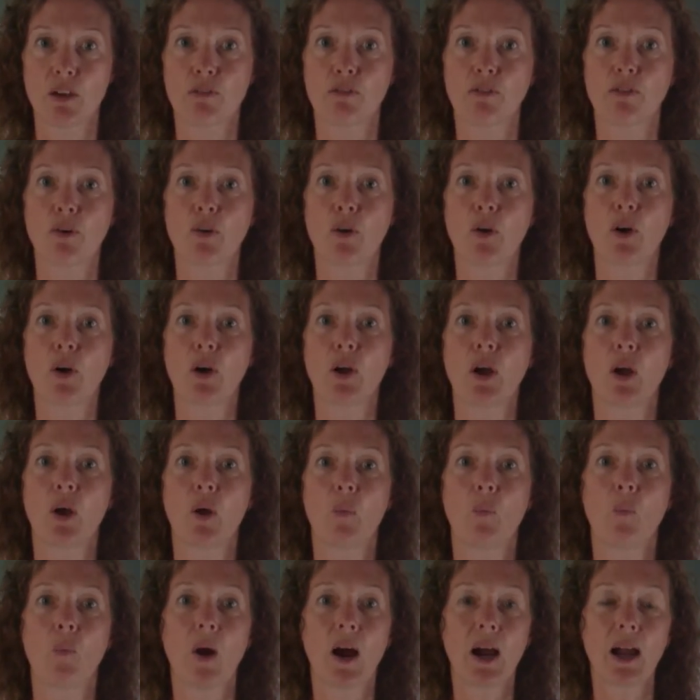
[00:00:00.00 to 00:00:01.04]
for
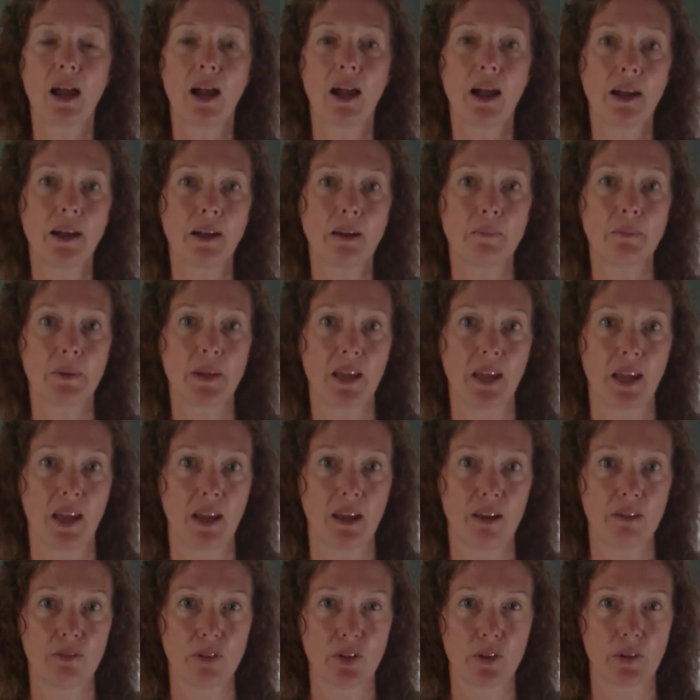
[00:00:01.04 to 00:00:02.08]
what kind of
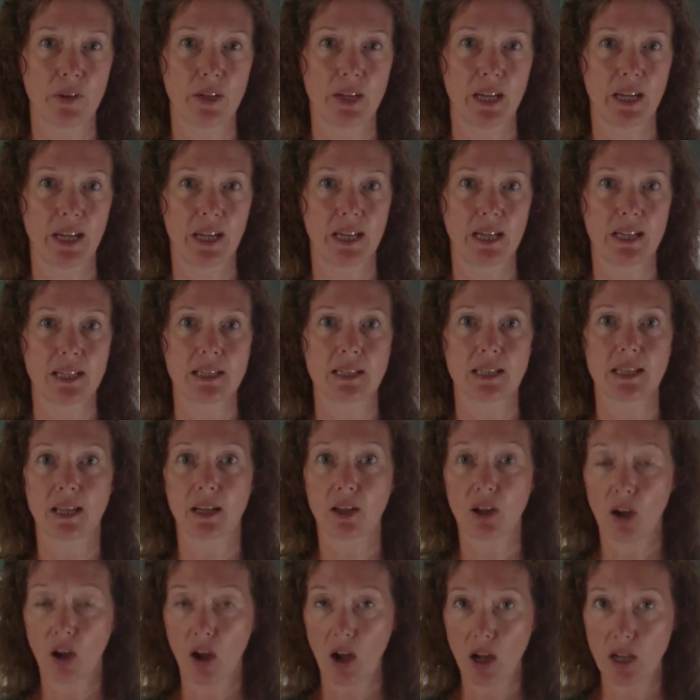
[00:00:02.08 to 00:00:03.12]
behavior it is
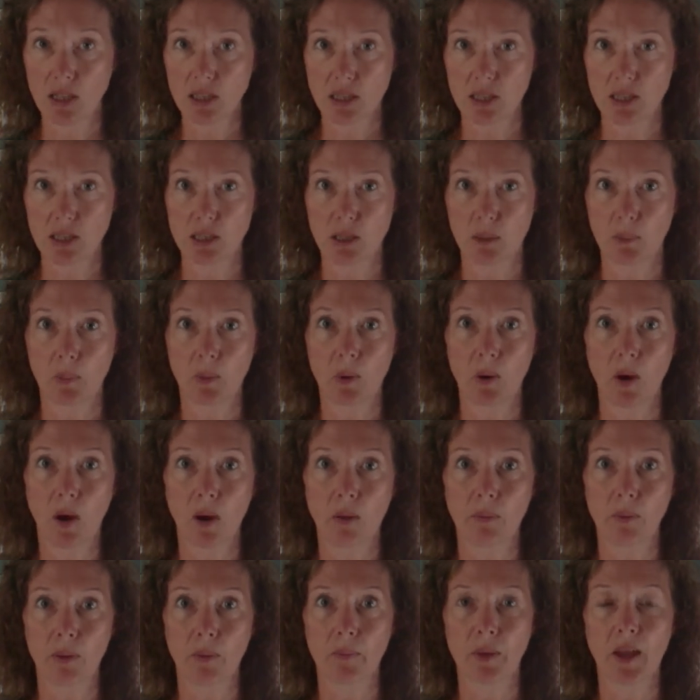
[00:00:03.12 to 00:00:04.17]
that causes the
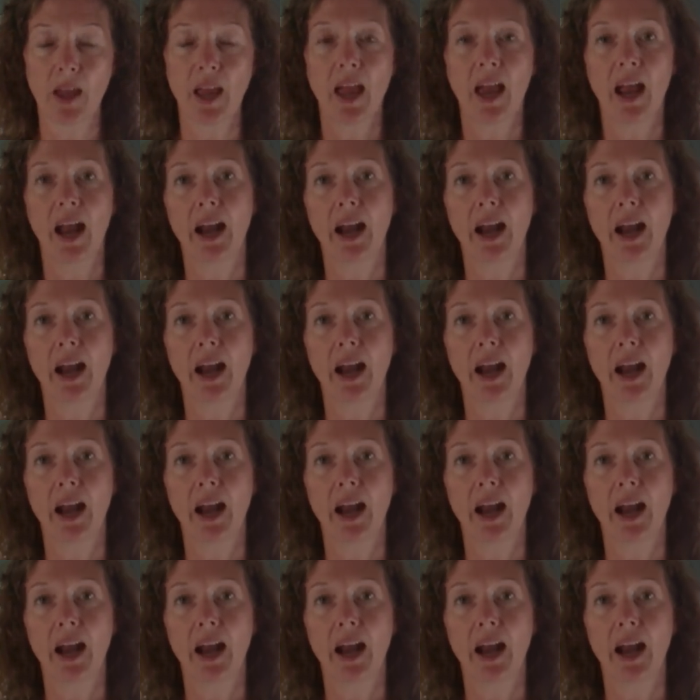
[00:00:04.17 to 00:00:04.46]
problem.